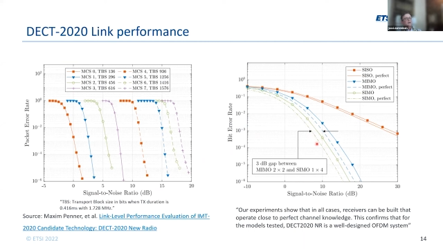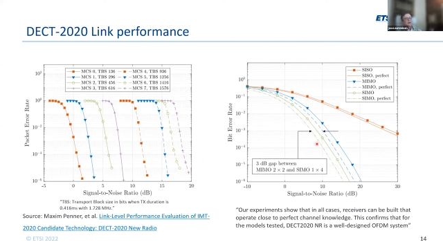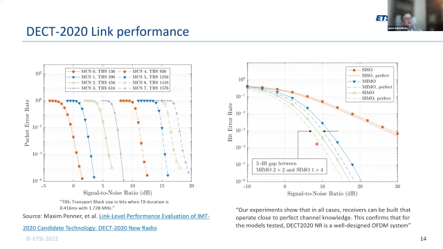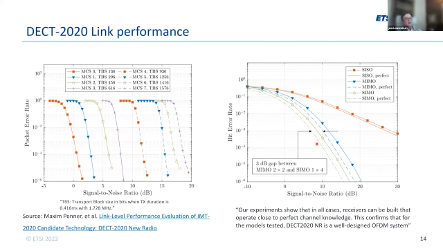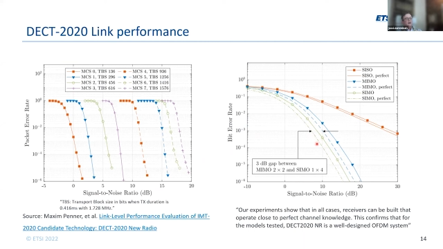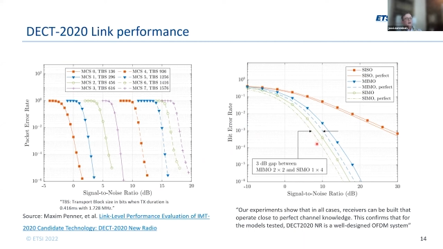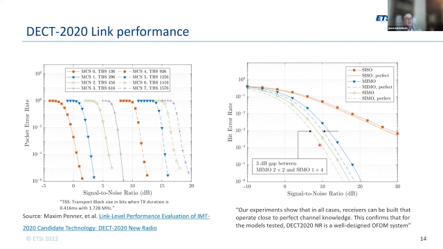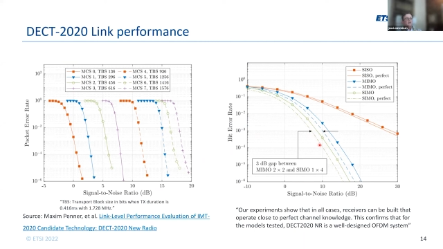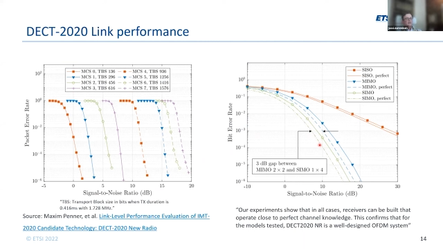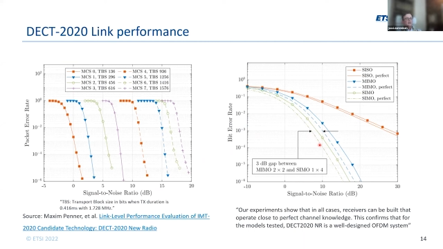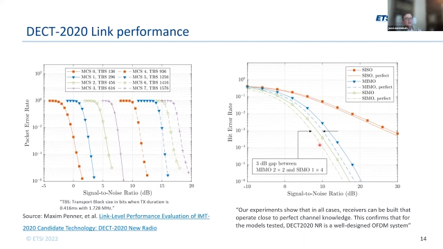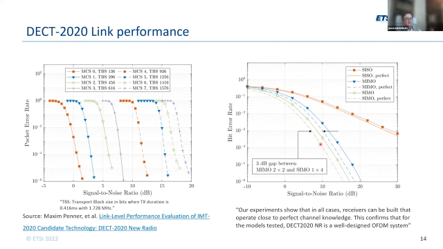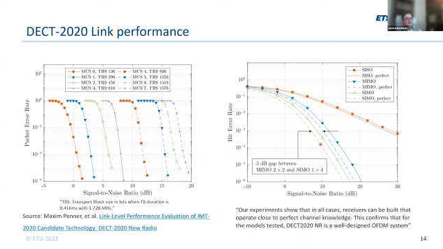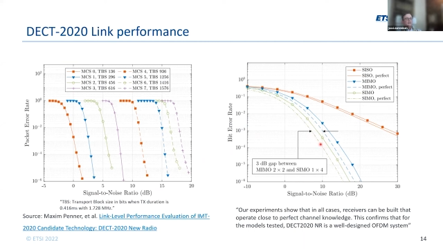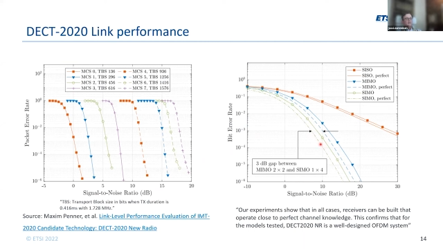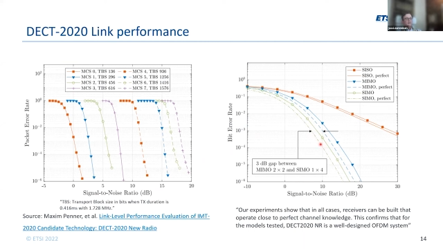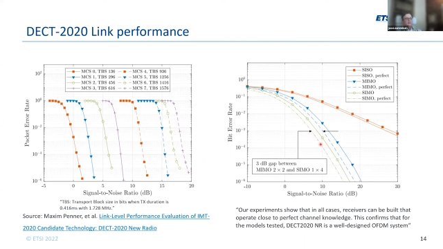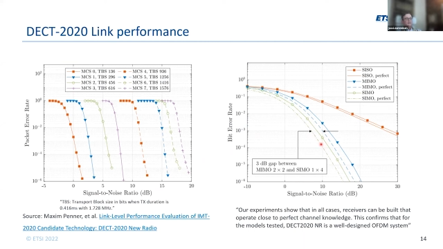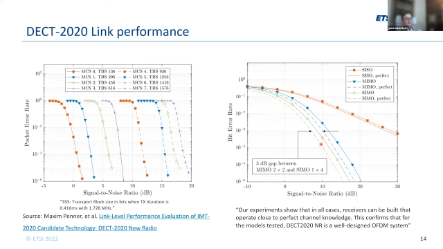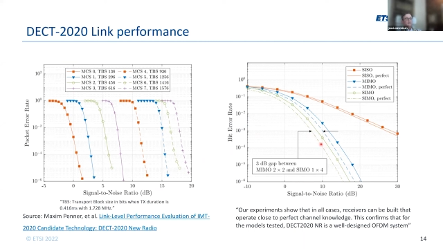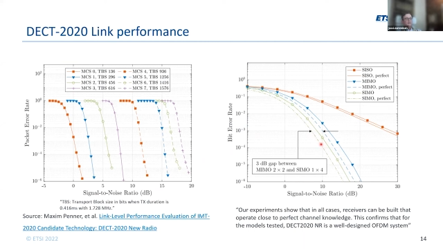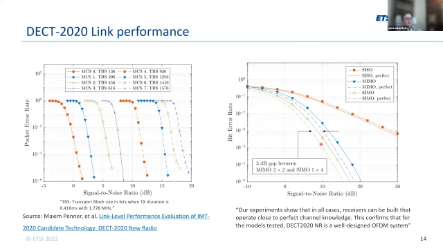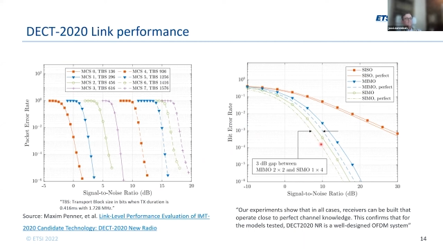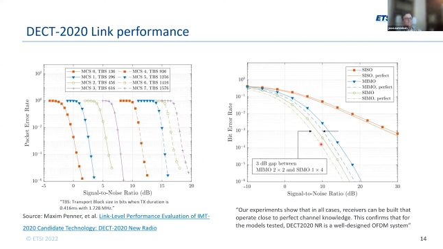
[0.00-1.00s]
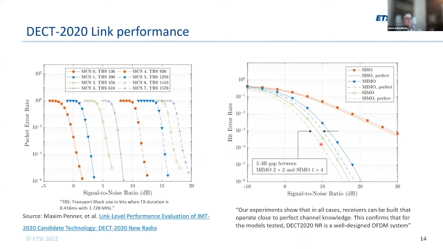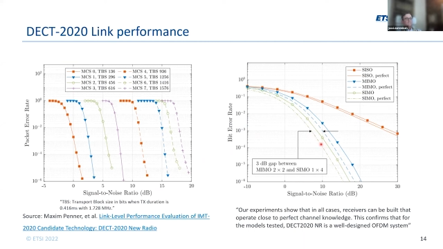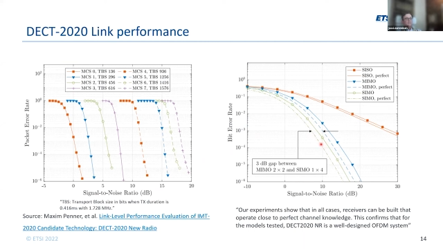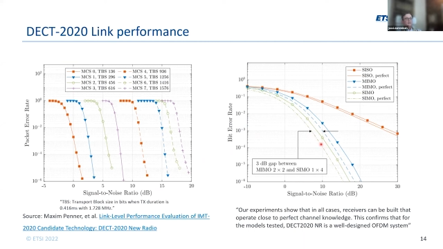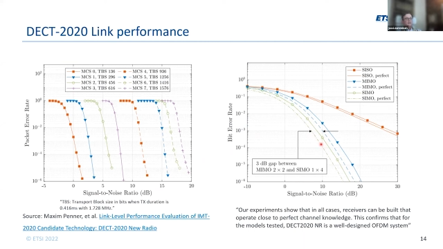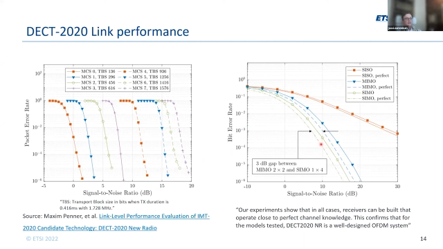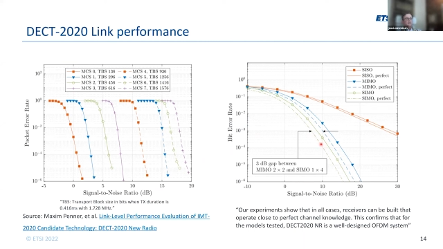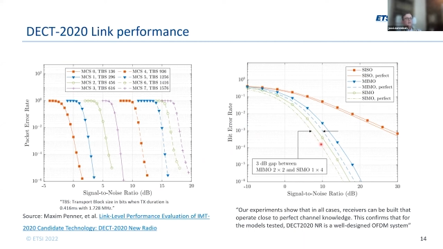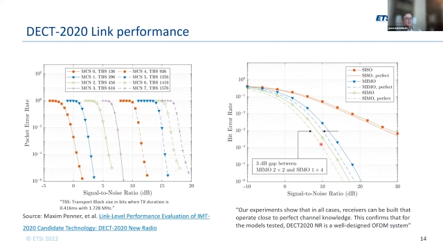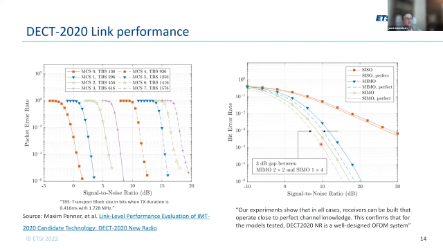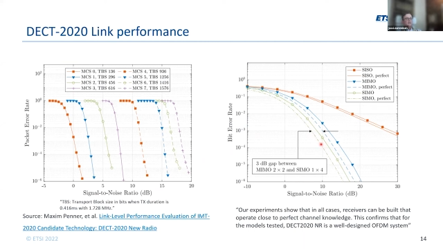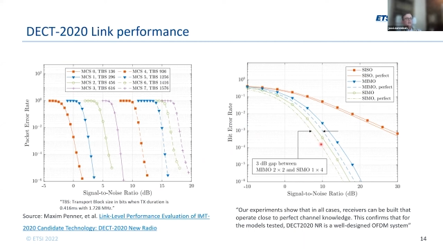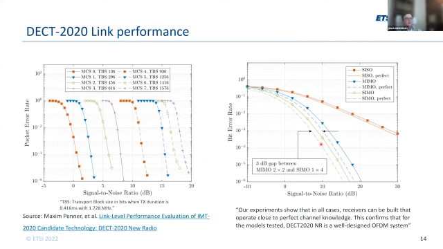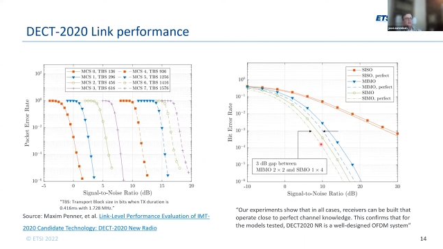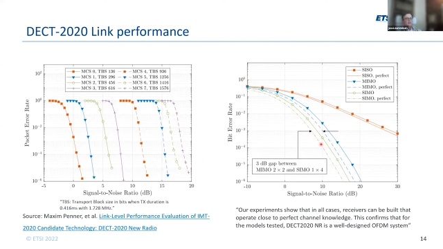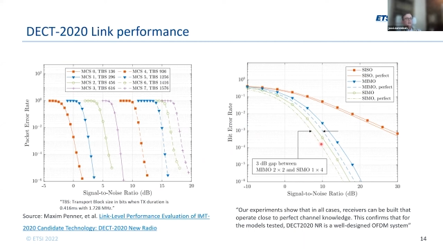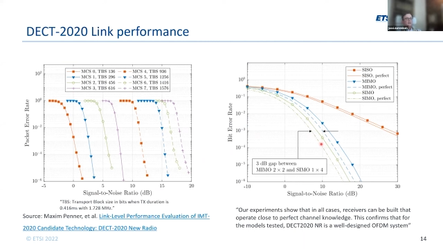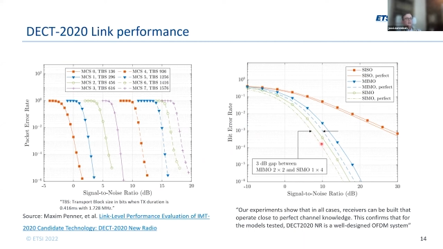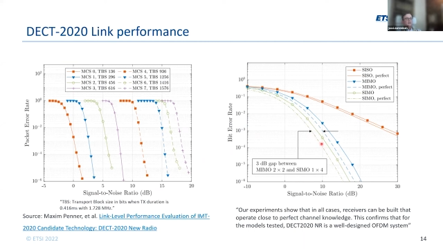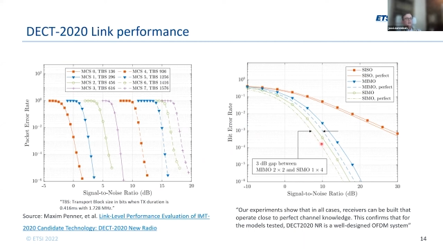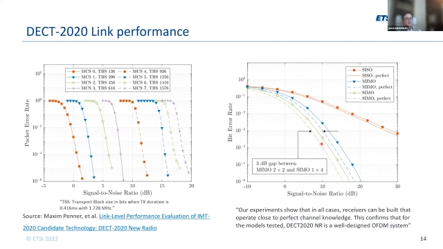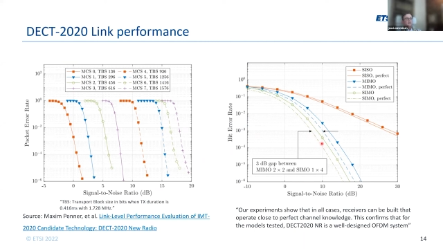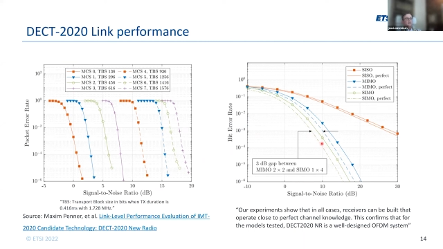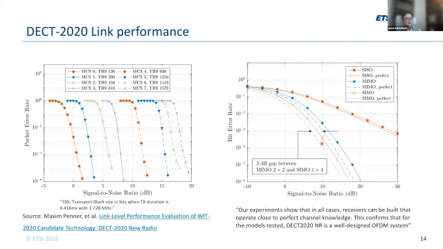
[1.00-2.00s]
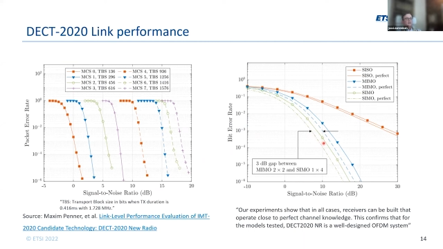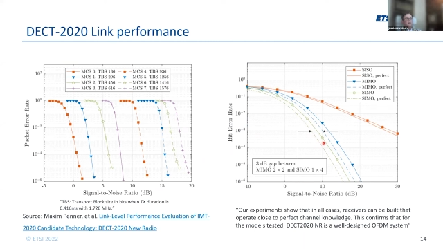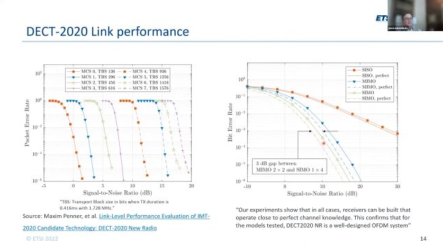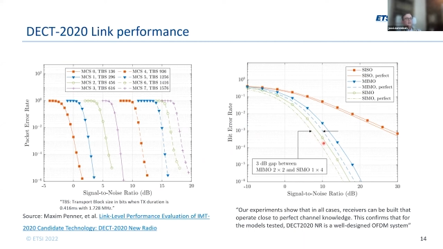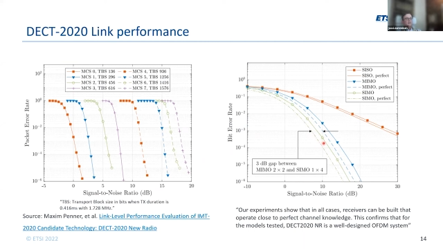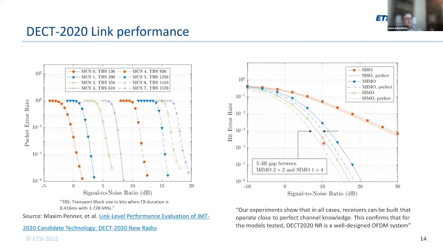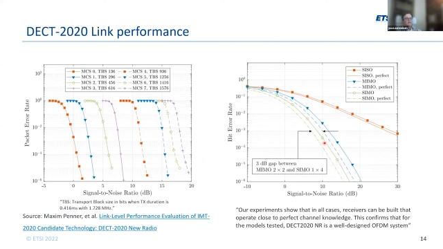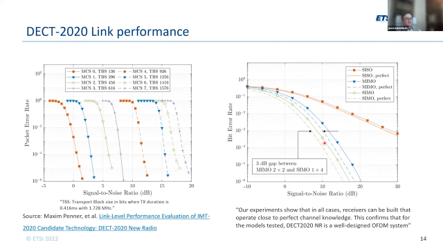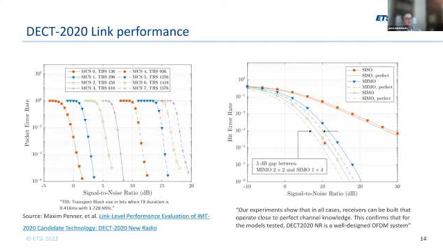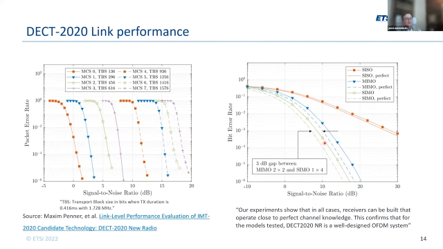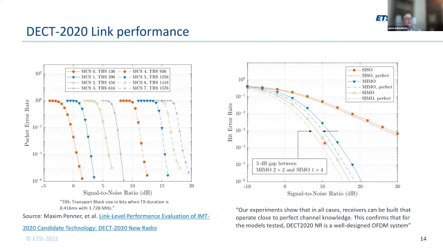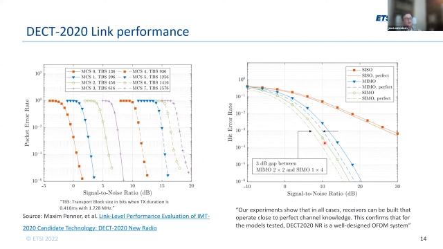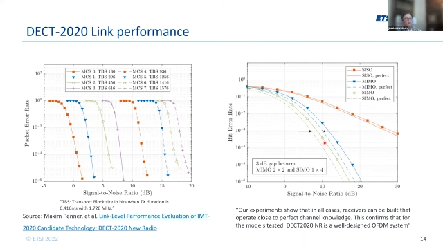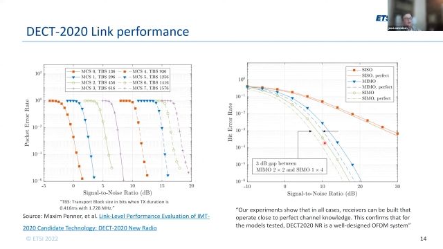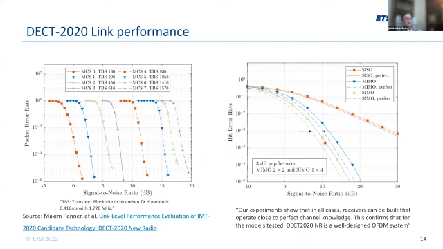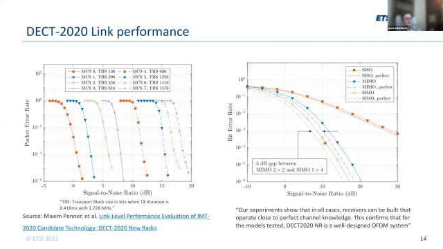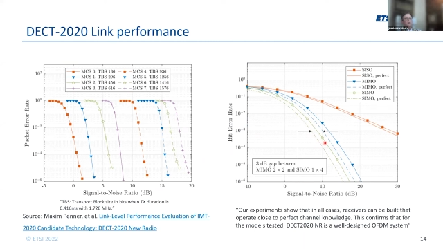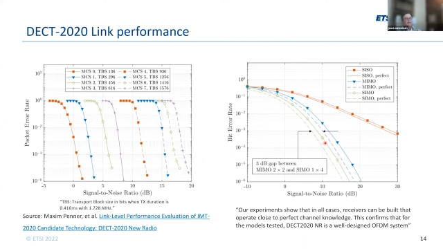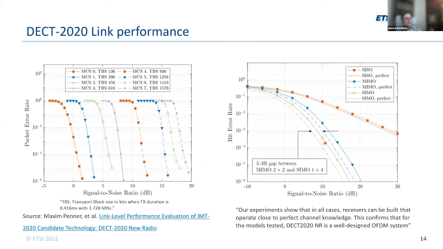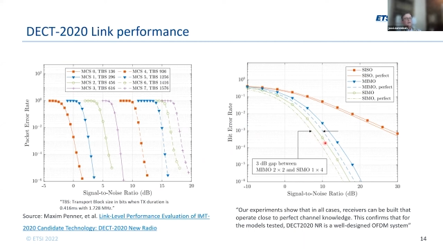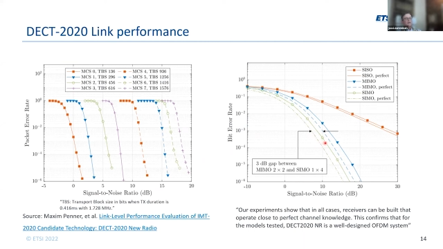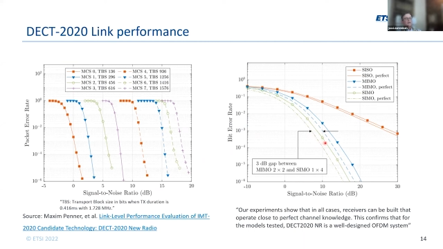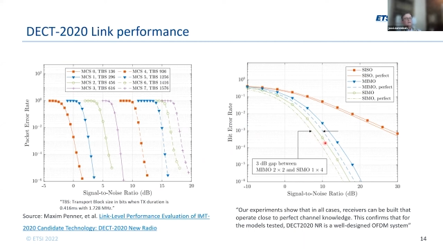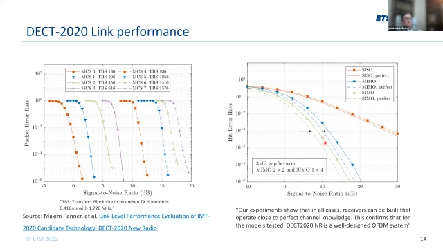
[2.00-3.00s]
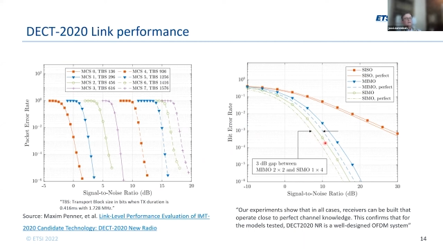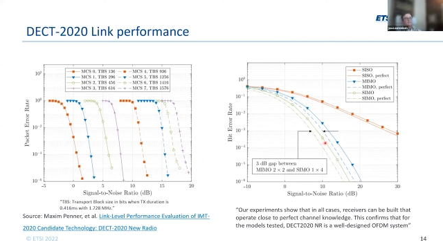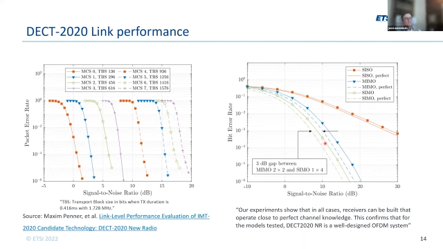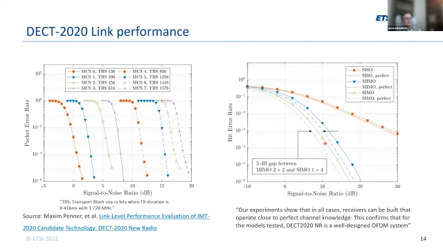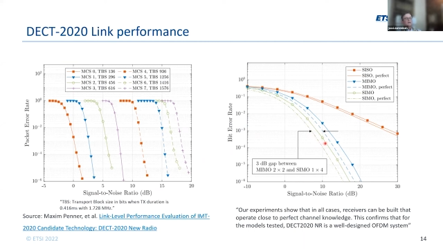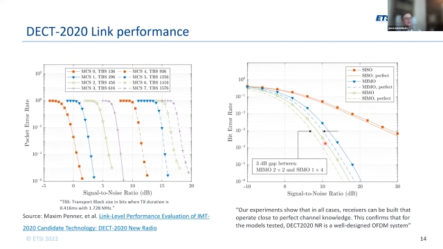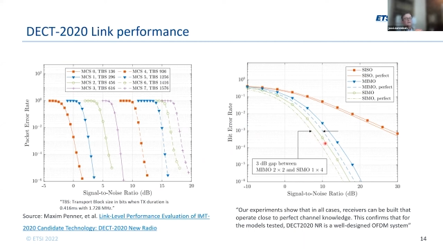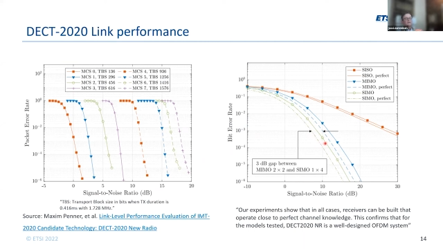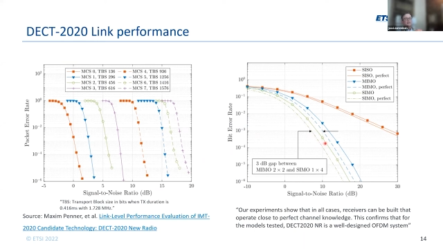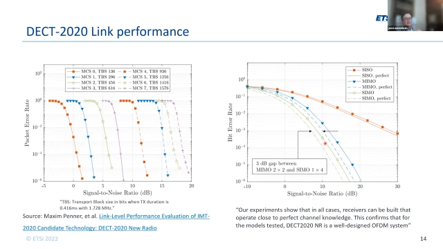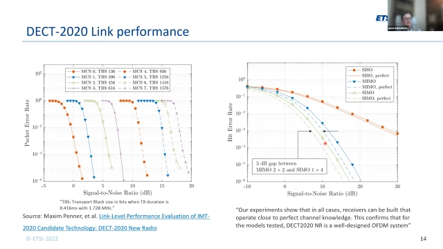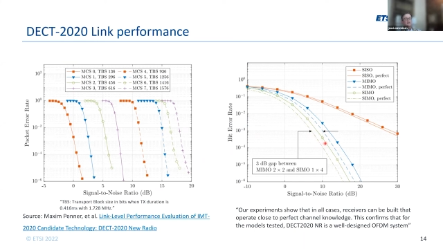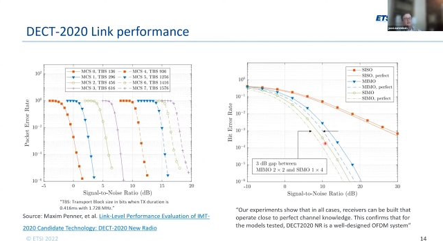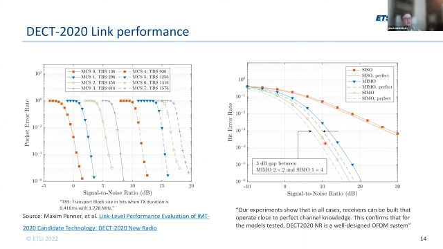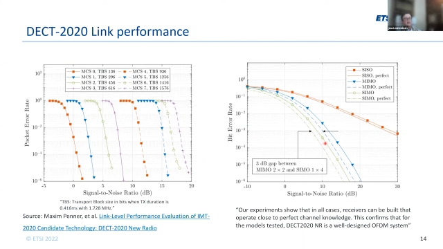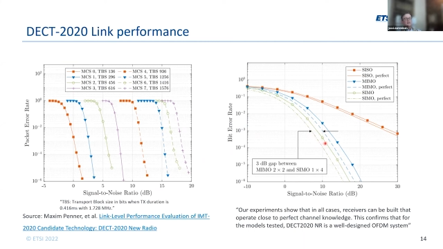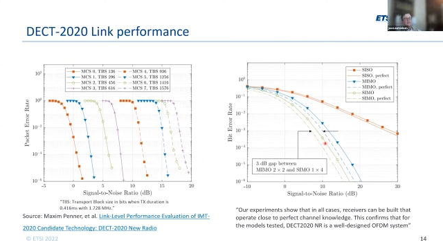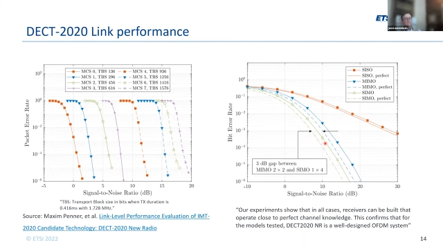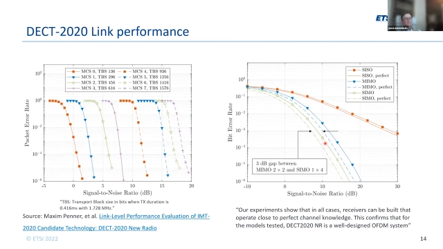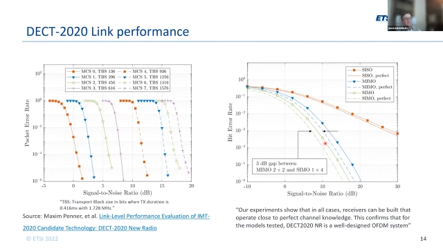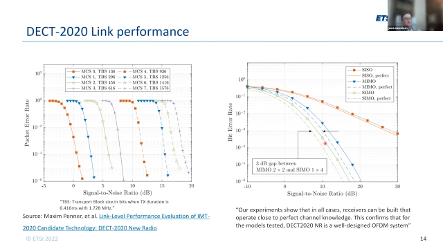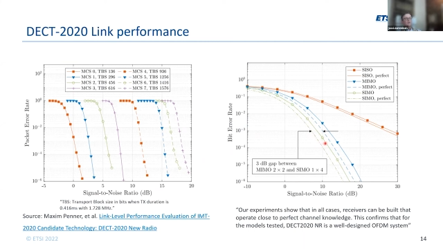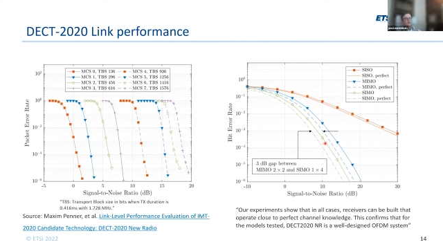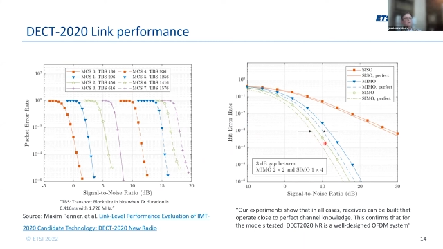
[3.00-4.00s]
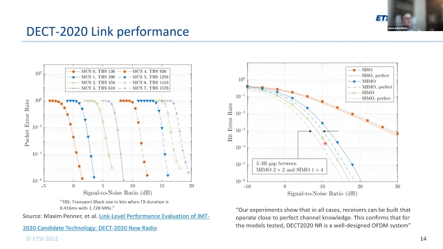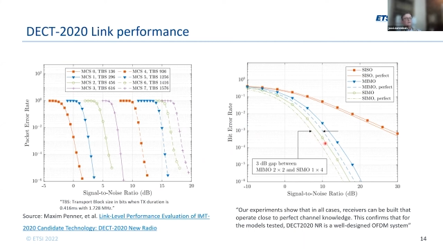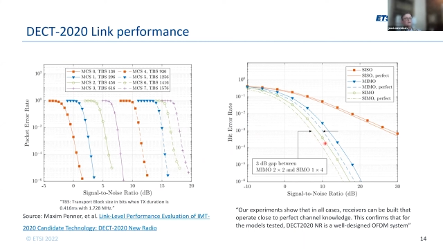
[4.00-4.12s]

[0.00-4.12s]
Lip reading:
Nobody's mouth can be seen.